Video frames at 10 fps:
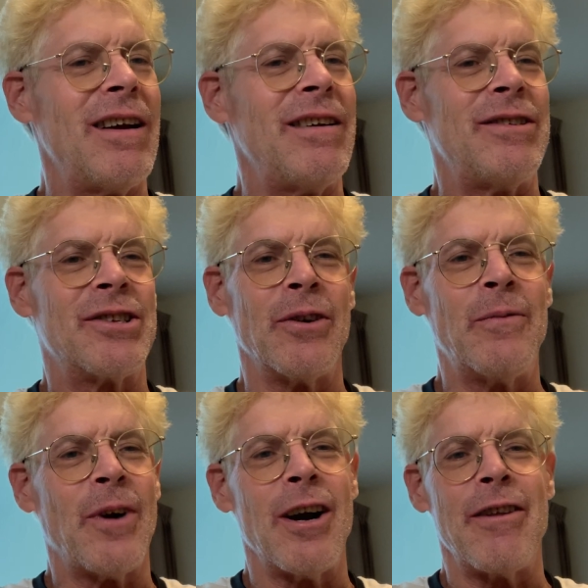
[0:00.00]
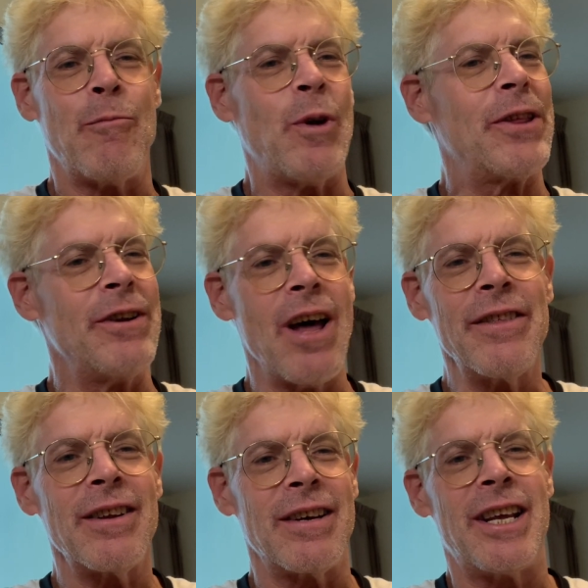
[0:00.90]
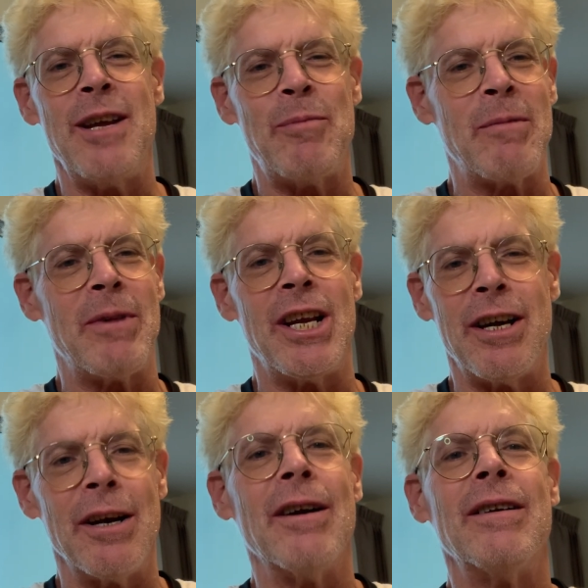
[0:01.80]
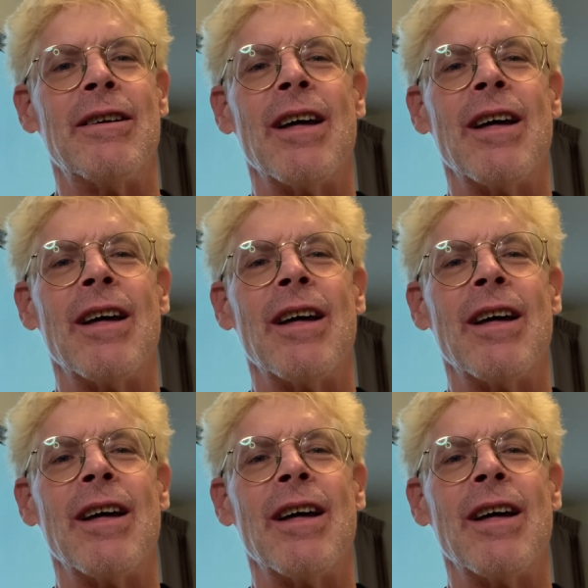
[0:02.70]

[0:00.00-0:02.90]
And so far, with nothing keeping me here,